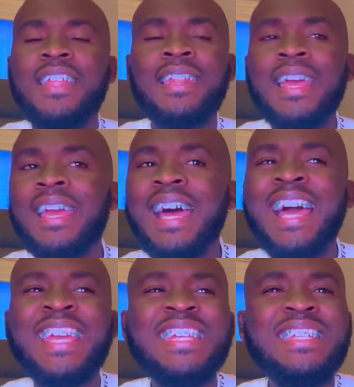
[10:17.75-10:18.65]
Like,
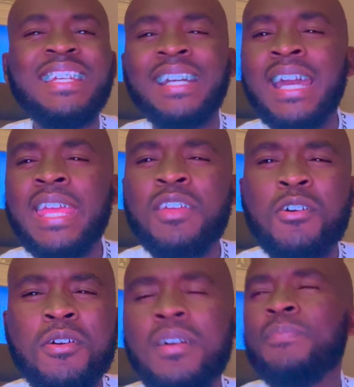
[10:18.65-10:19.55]
I couldn't cry
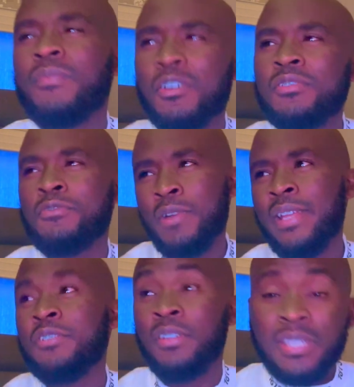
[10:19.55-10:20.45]
on
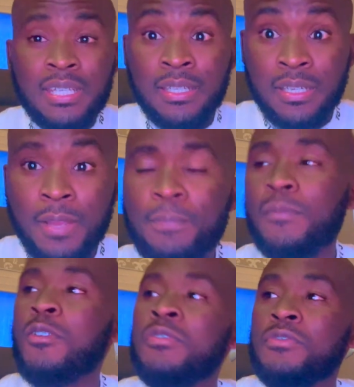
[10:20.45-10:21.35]
Friday, today's Sunday.
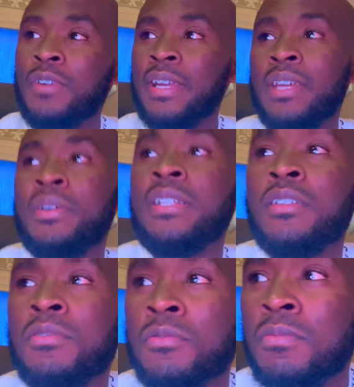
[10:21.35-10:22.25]
On Friday, I wanted
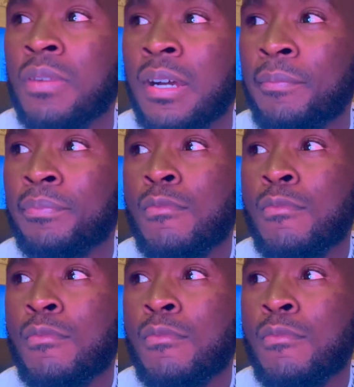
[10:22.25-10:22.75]
an Uber.